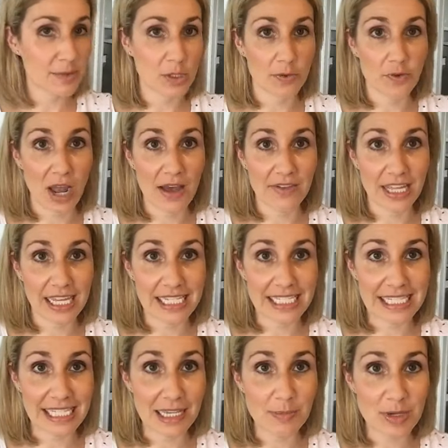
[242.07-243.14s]
So if you're having any
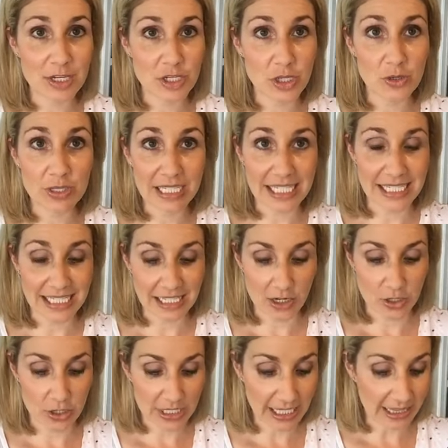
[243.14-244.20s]
sleep issues, consider
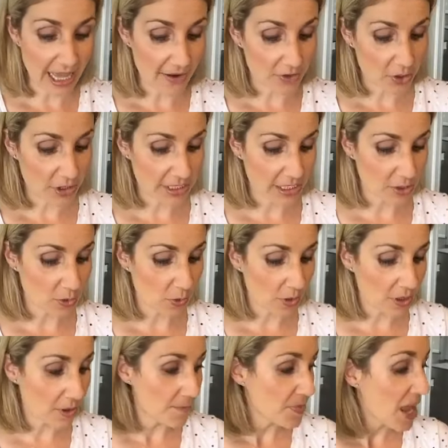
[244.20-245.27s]
using lavender essential
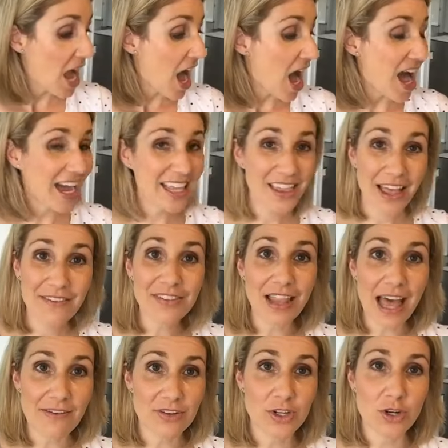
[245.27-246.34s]
oil. I love
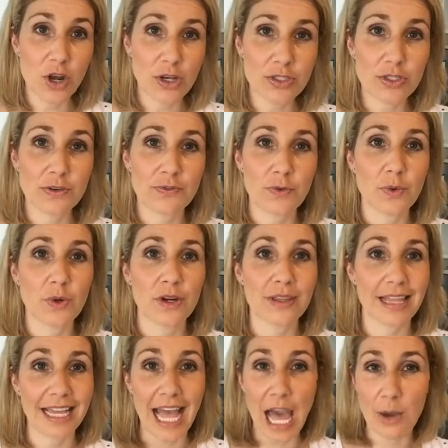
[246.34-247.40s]
lavender also for
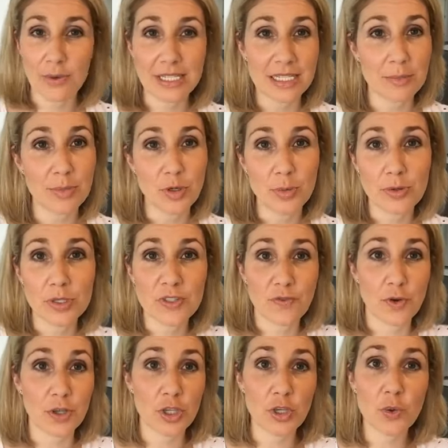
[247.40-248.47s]
like owies and boo-boos
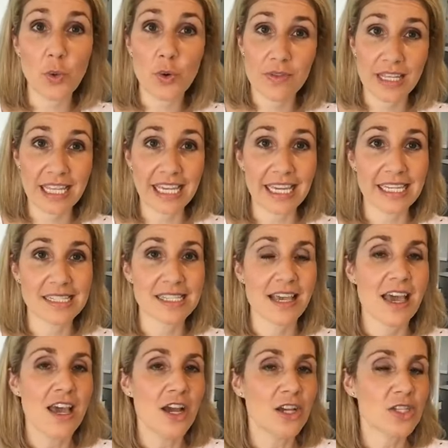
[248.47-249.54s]
for you or the kids.
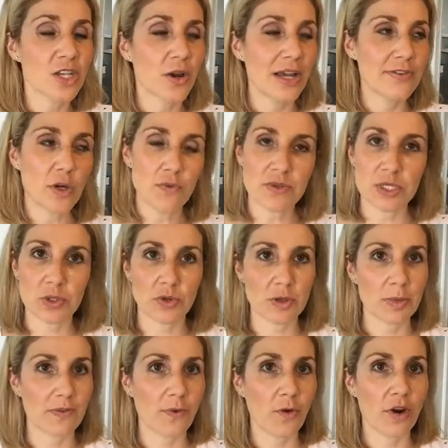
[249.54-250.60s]
So I've told this story
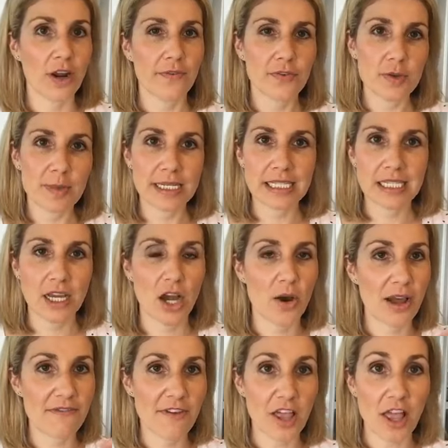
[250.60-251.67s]
before. A few months ago,
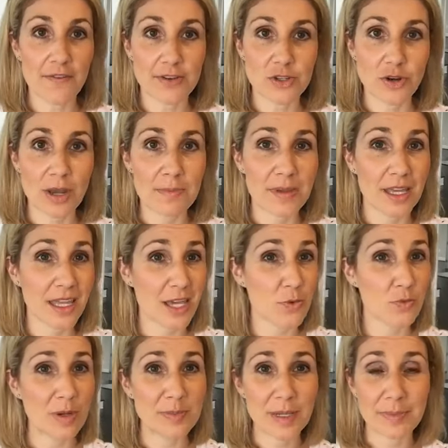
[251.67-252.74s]
I fell off a treadmill
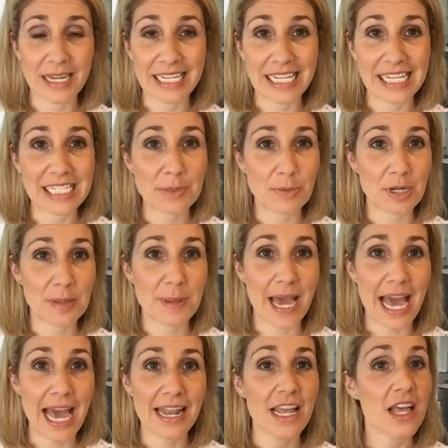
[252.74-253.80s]
and ripped up my knees pretty
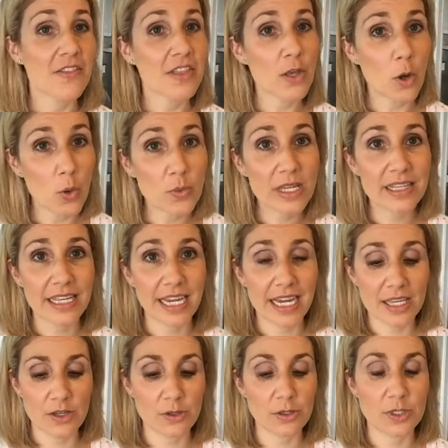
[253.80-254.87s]
bad. The only thing I
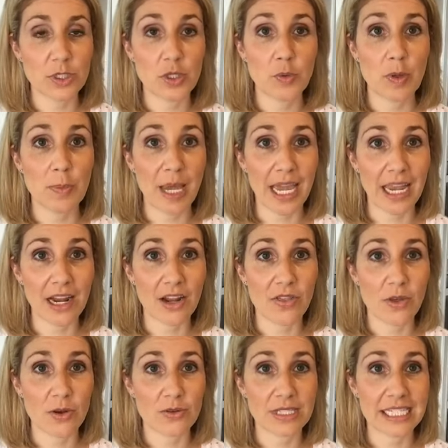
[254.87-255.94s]
used to repair
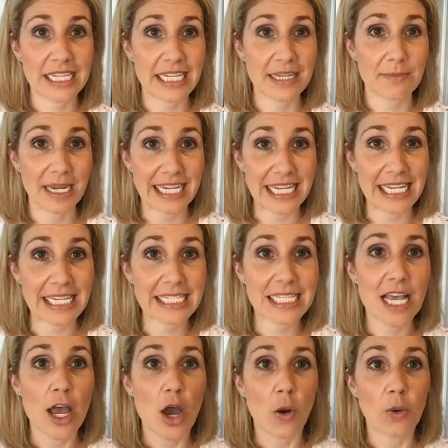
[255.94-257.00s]
those knee, my knees
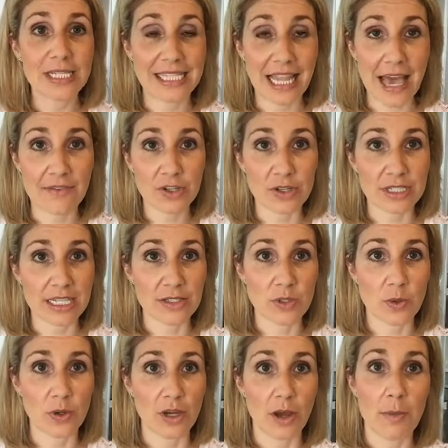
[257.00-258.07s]
was lavender
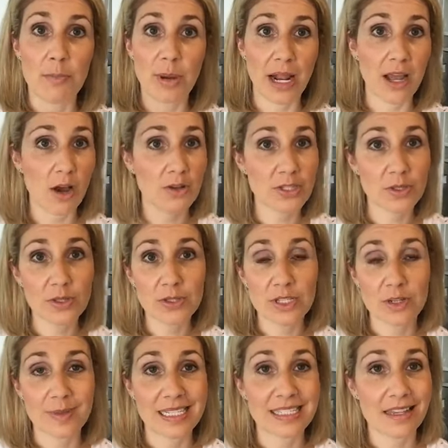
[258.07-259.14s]
essential oil, but I also use
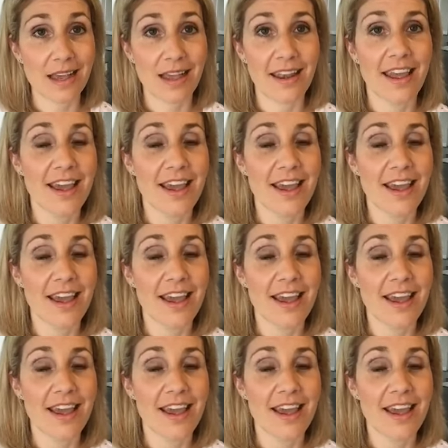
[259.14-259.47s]
it on my son.